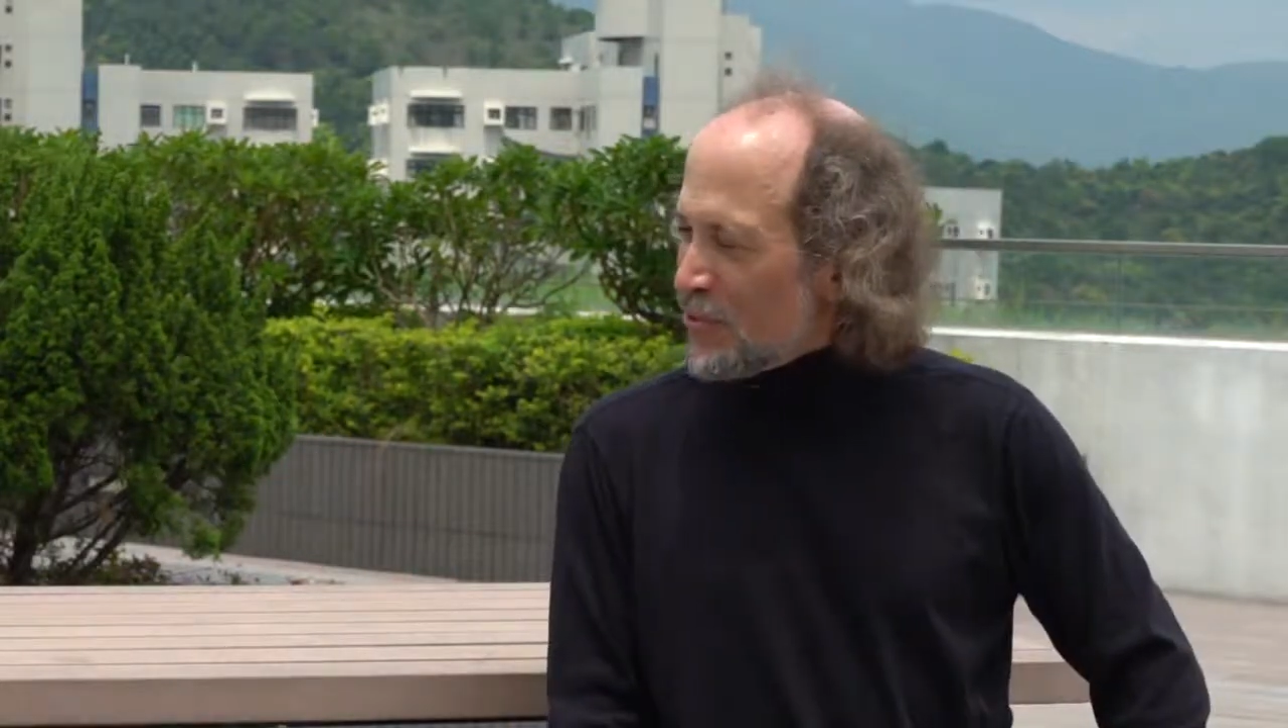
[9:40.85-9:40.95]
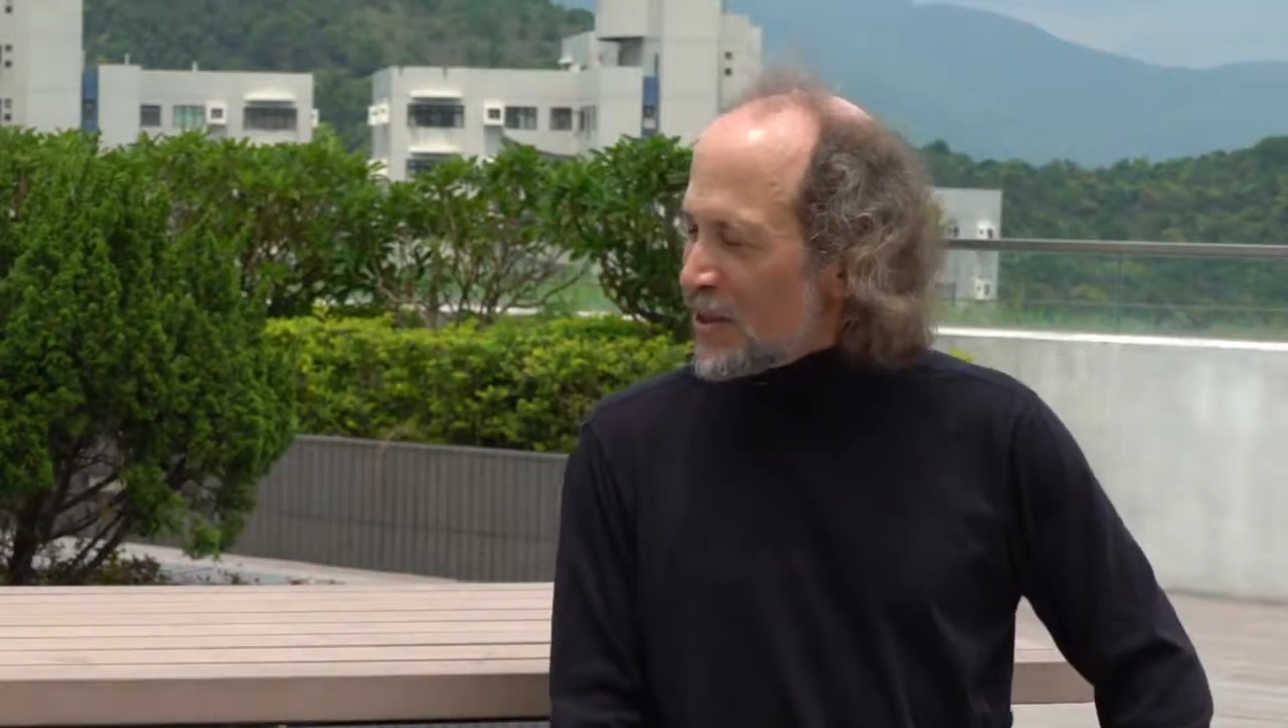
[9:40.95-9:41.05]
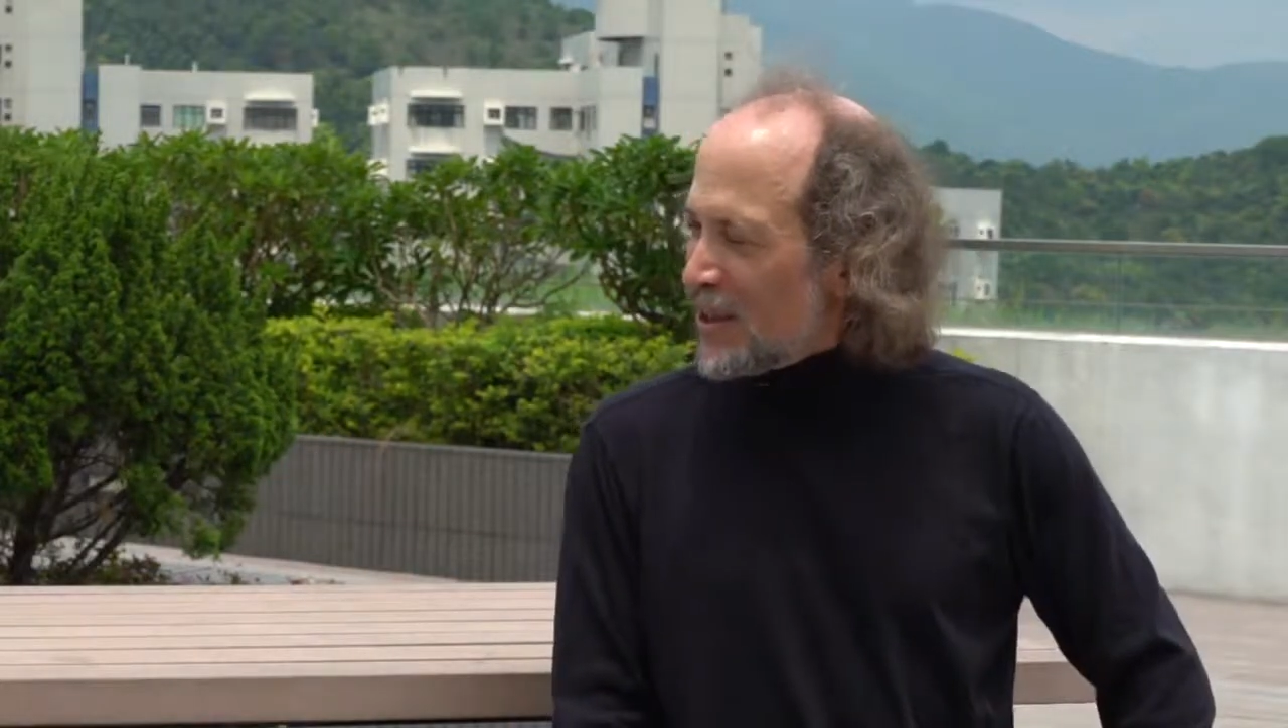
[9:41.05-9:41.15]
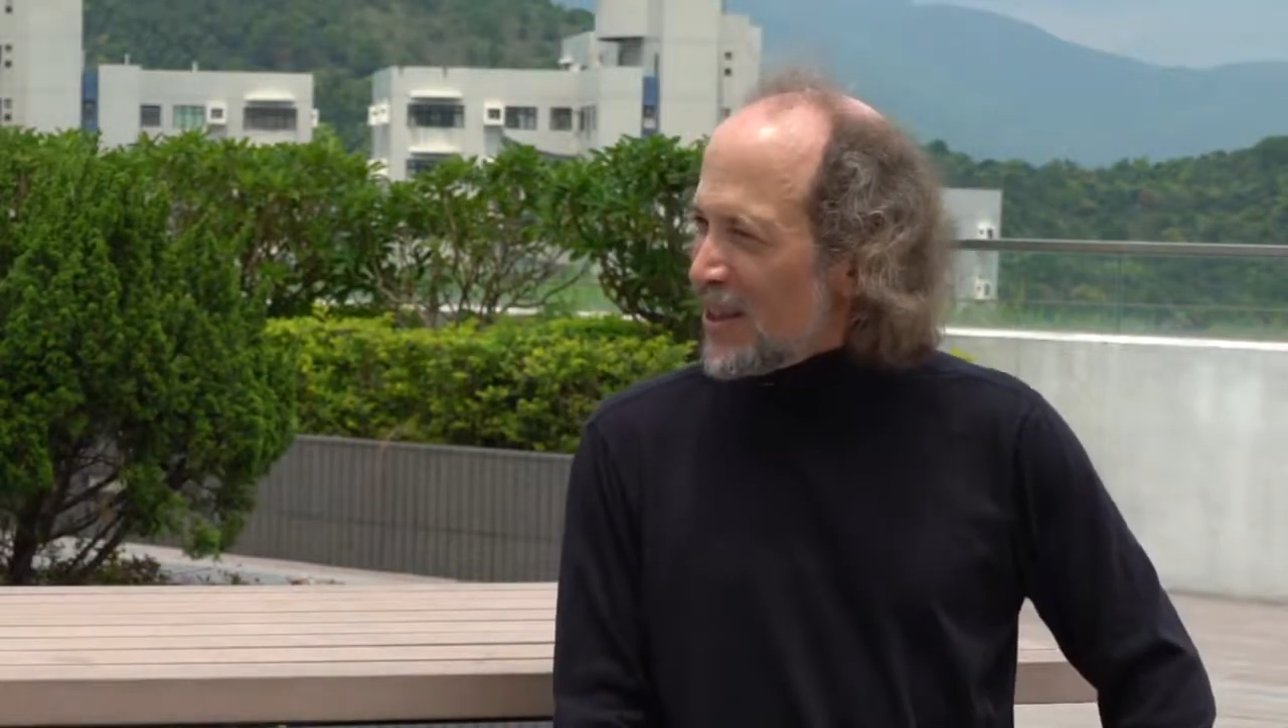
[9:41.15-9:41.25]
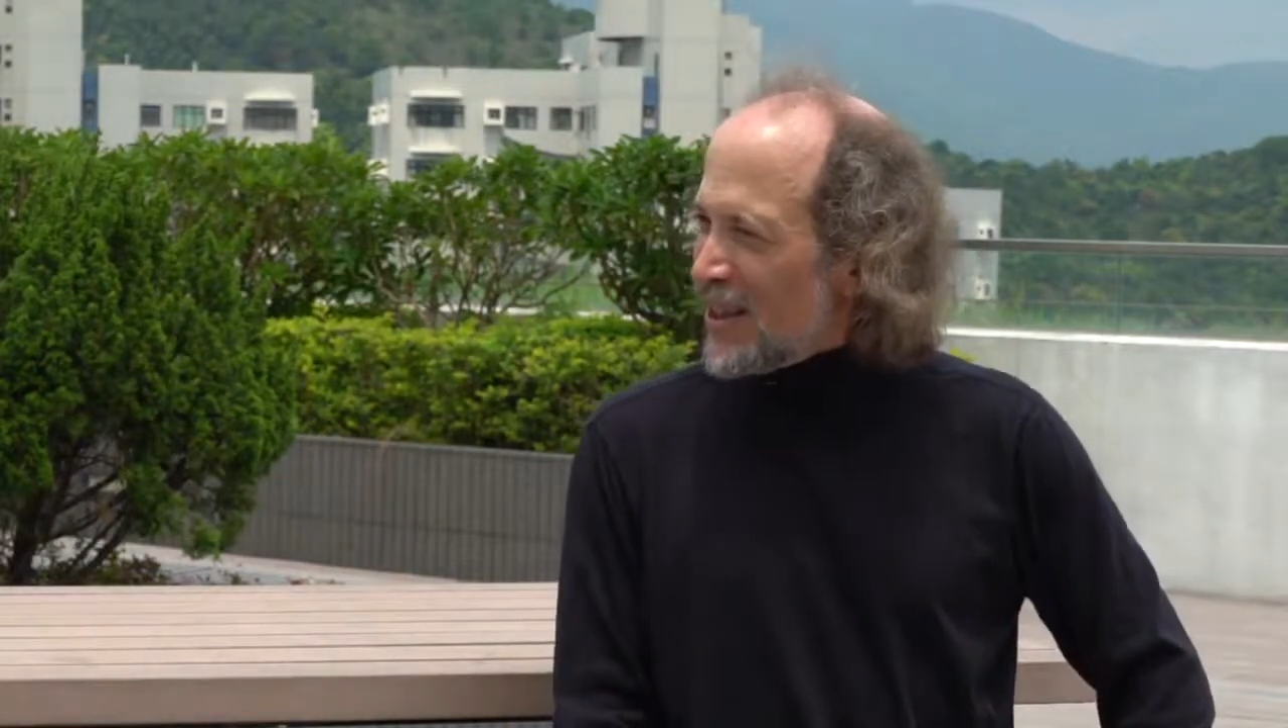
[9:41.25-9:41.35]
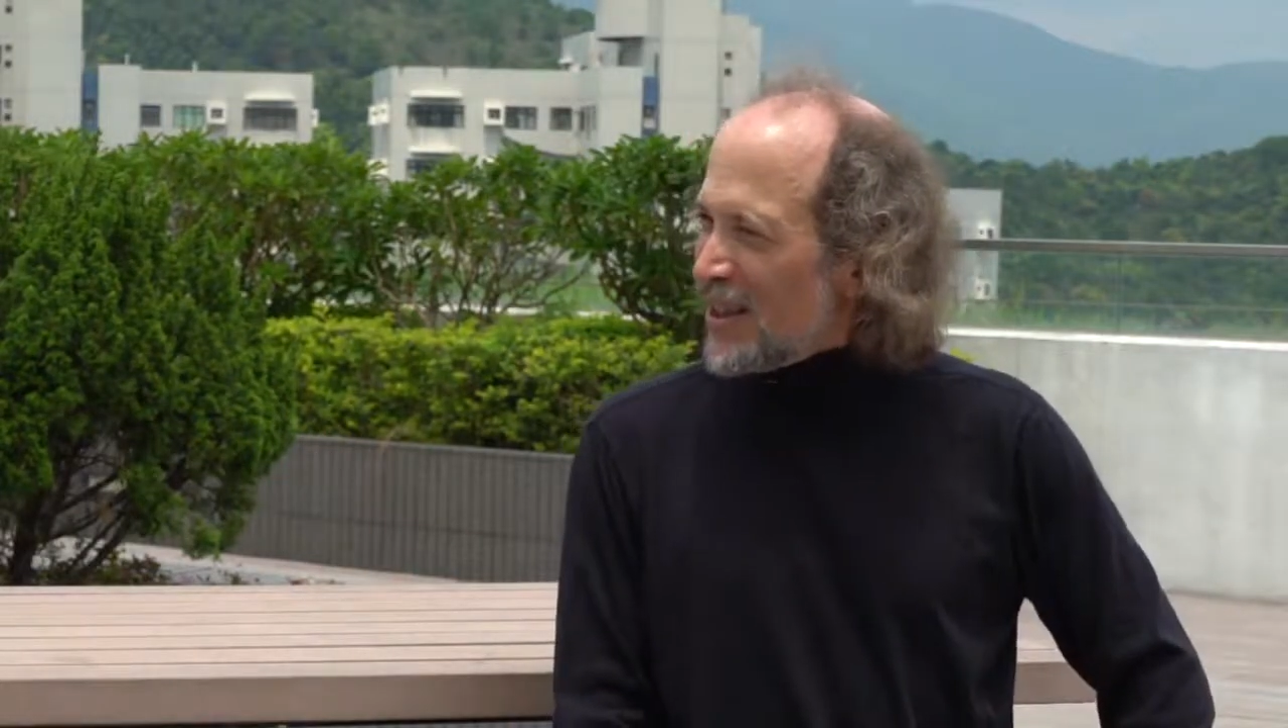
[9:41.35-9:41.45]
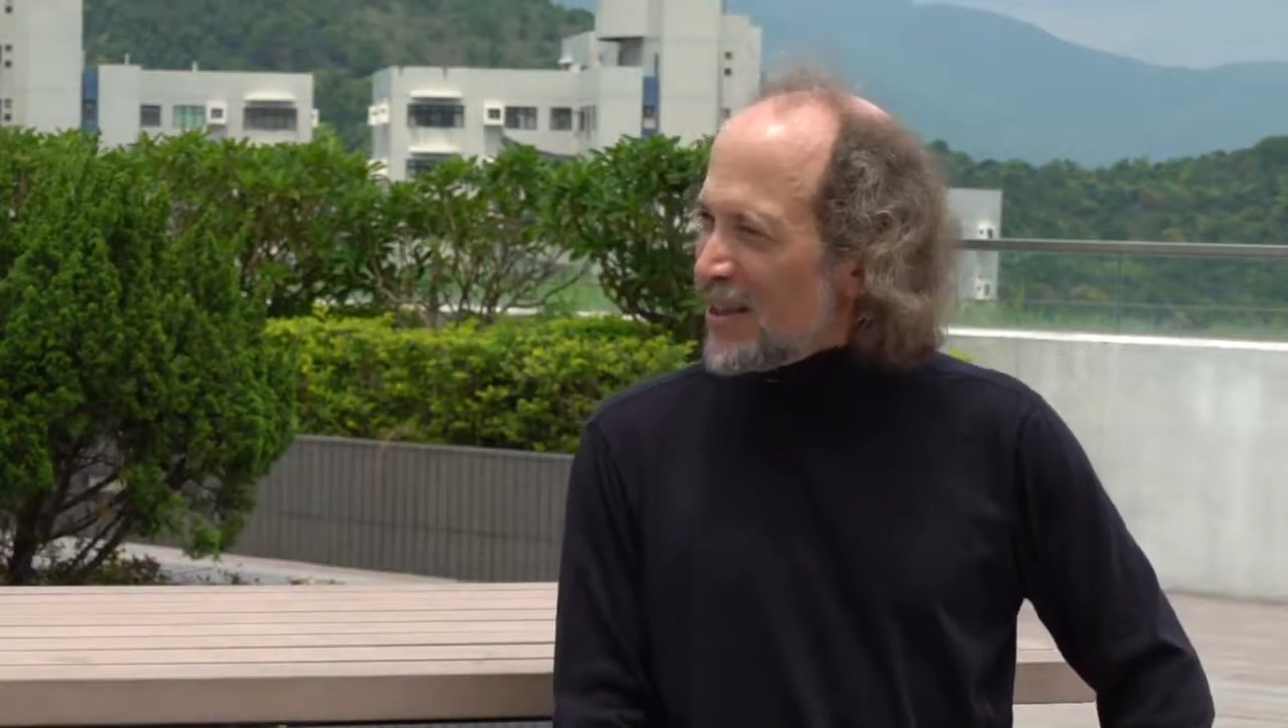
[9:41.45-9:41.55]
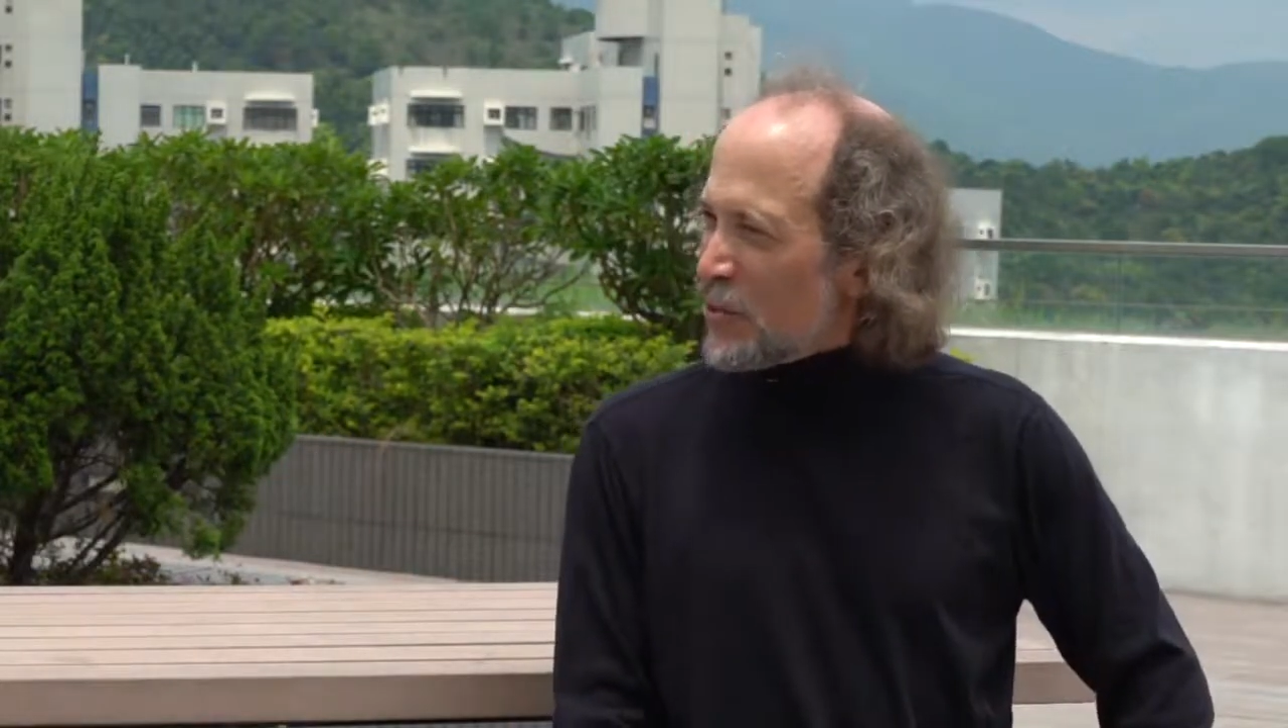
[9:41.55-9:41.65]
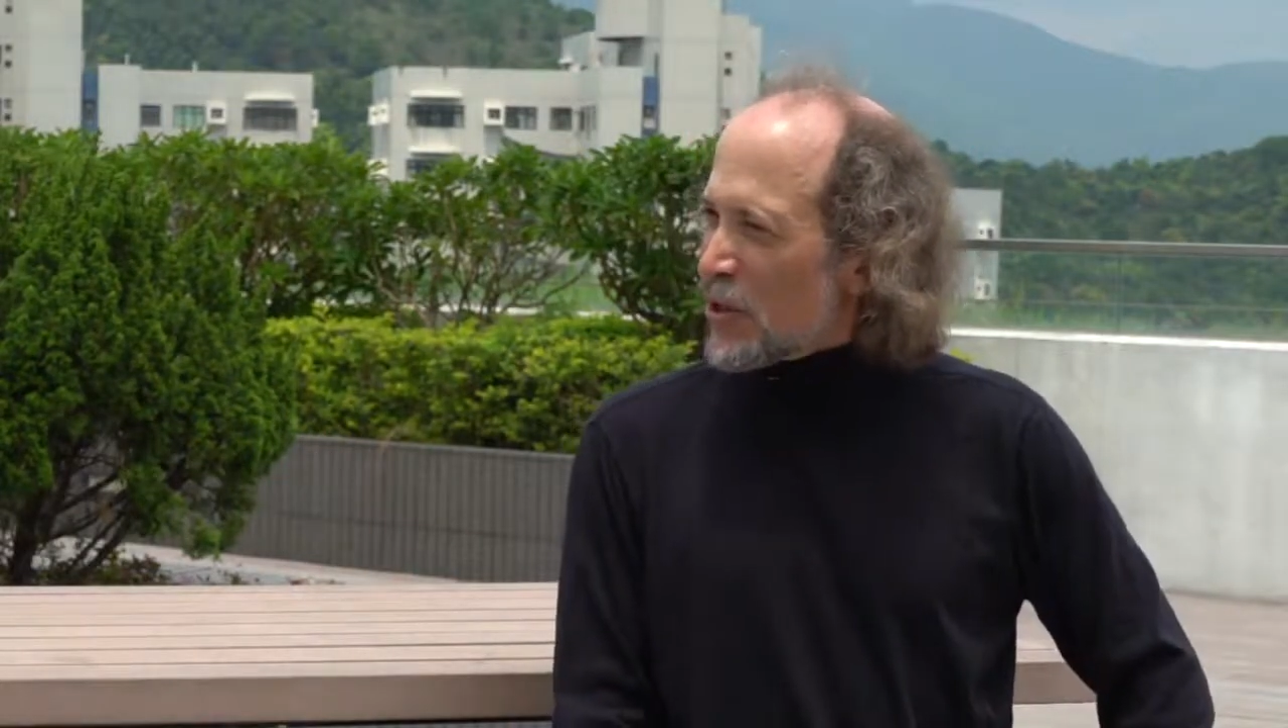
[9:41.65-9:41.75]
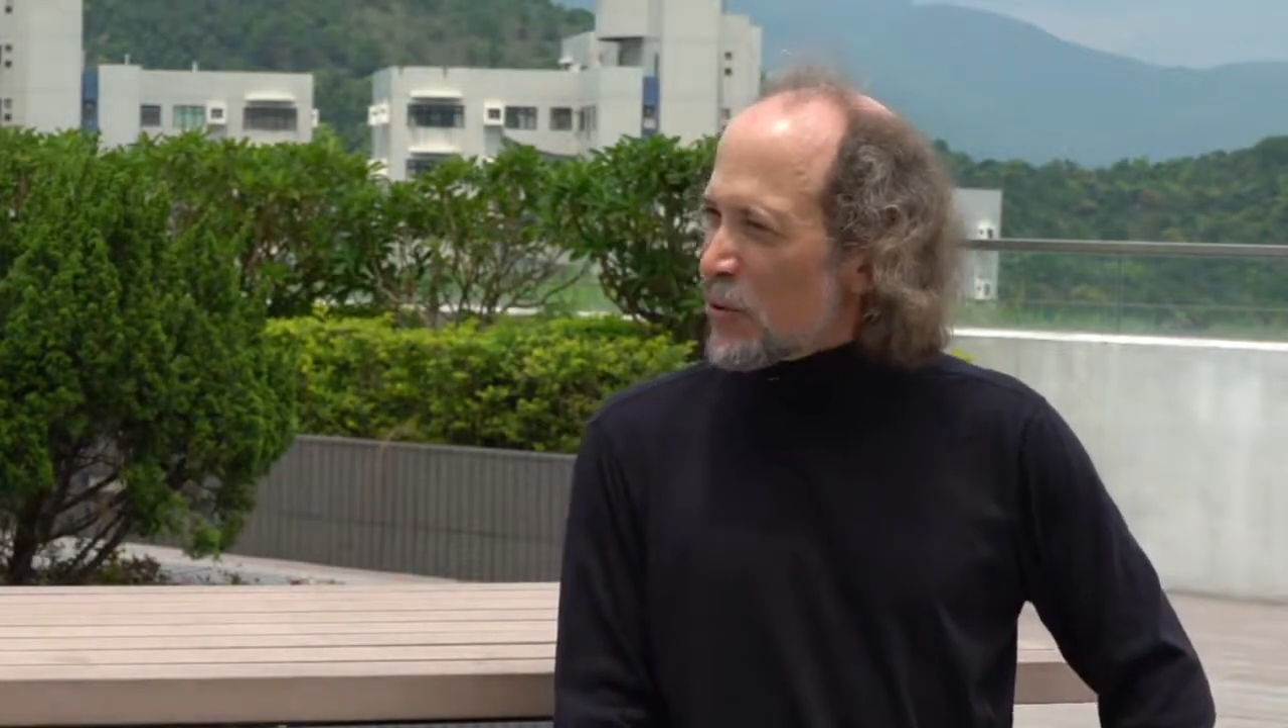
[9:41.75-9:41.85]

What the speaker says: really